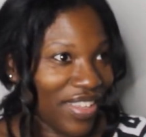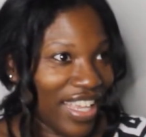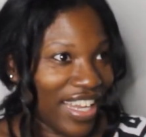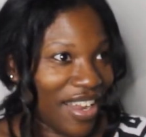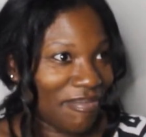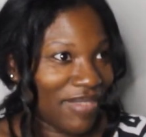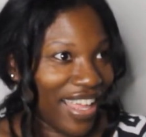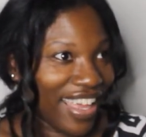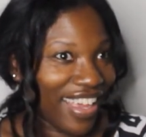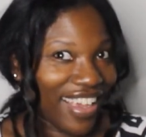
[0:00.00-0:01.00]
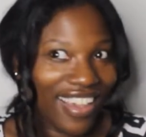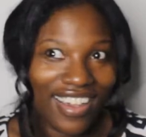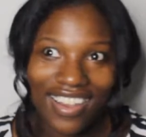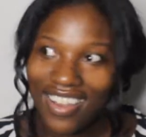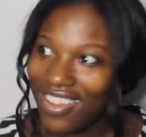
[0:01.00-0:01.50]
And I'm like,
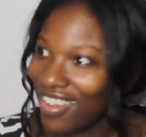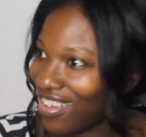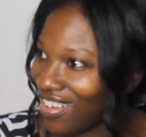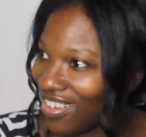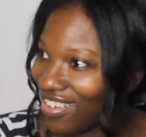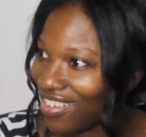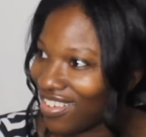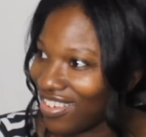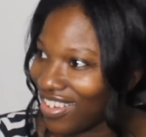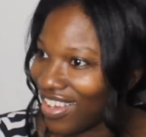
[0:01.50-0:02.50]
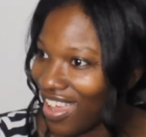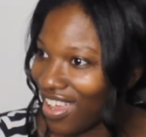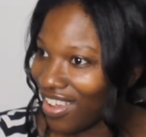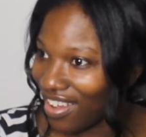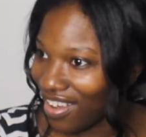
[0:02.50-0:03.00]
look
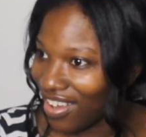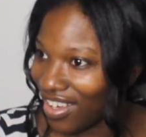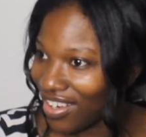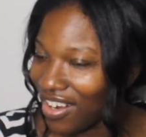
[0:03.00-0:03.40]
at God.